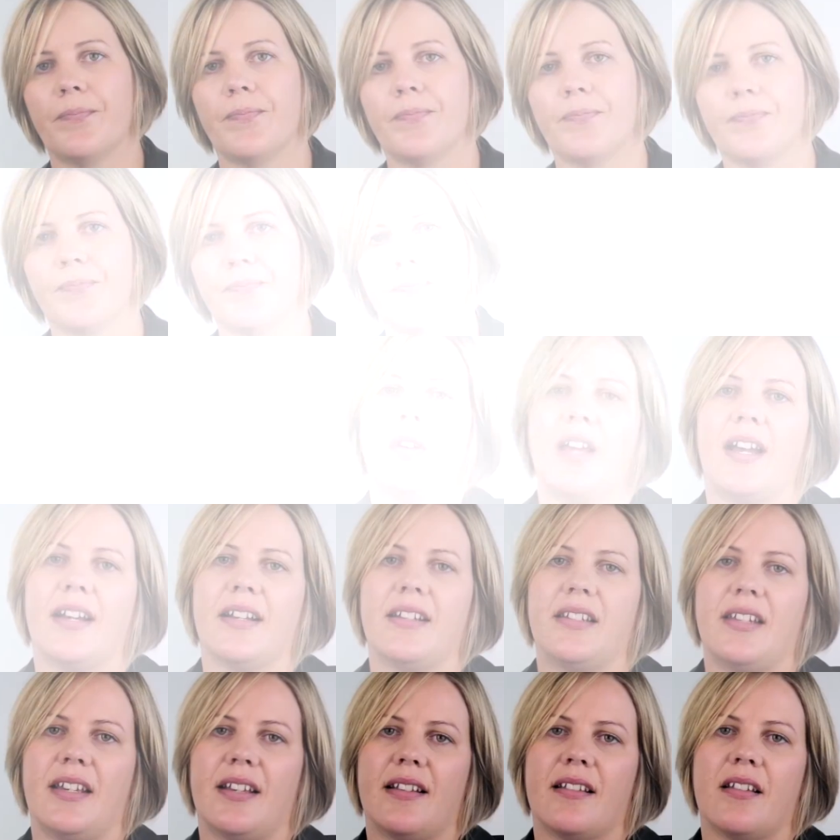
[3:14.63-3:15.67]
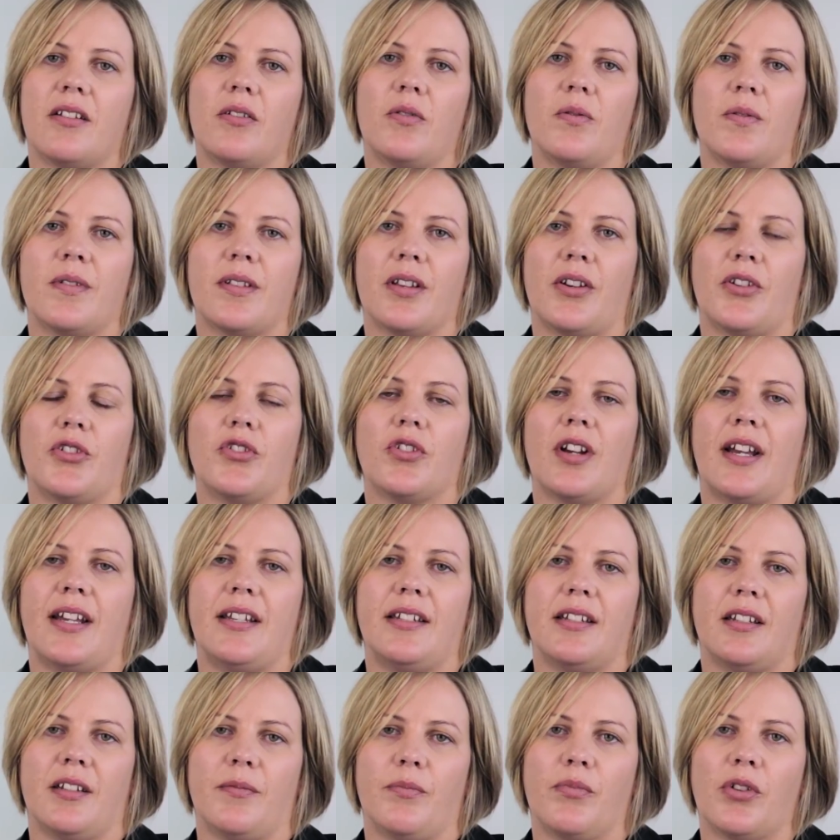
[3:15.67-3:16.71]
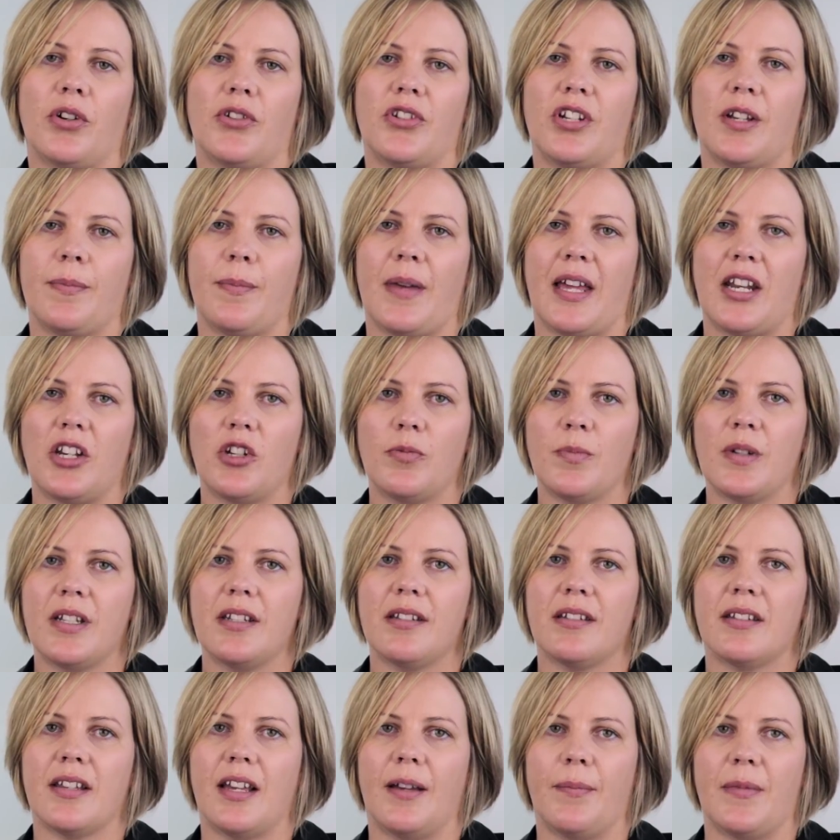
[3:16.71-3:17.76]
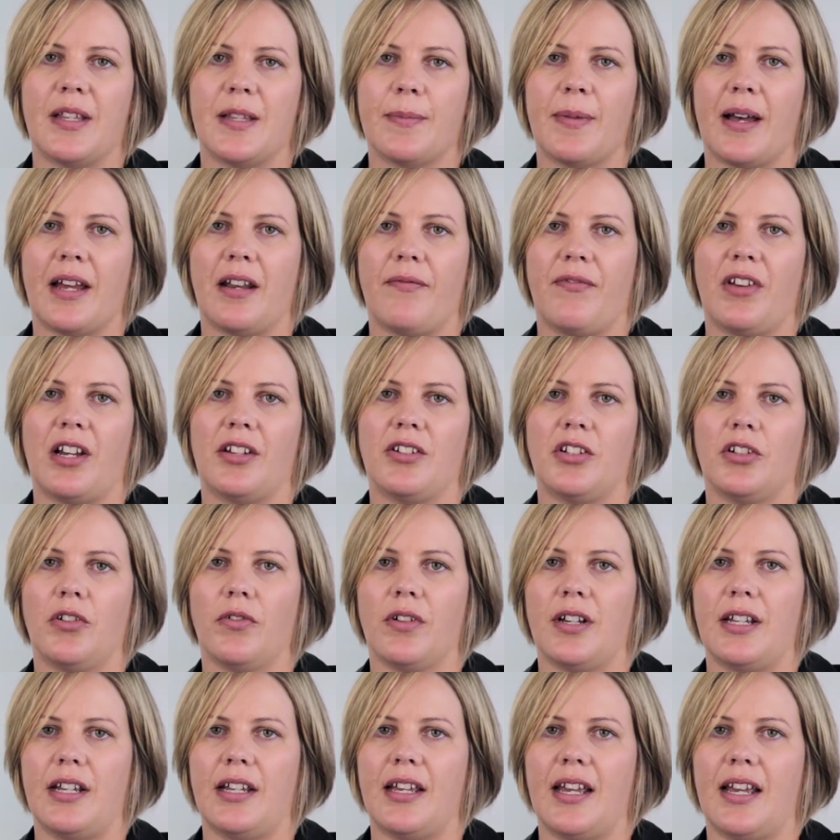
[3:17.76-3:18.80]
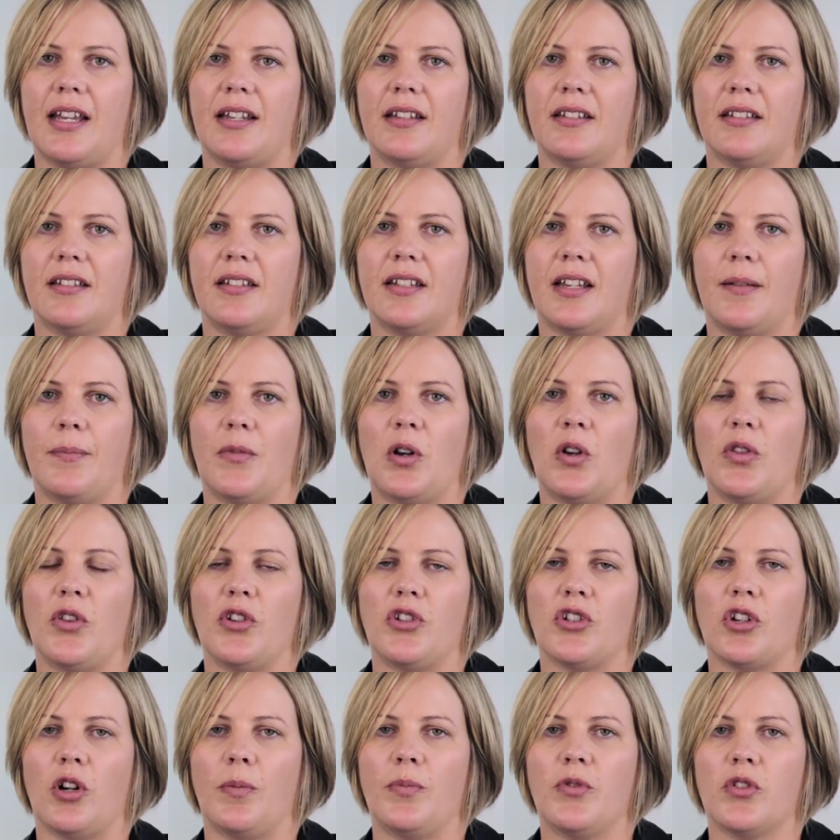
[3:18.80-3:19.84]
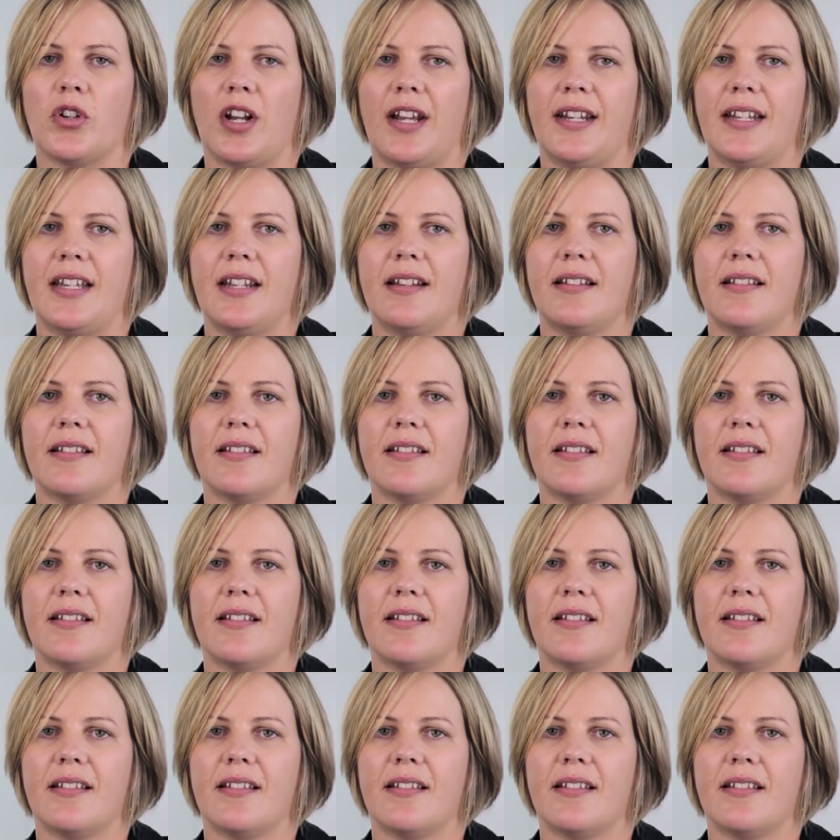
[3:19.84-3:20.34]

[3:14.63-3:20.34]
So all architects are also trained in project management as part of our degree and on-the-job training.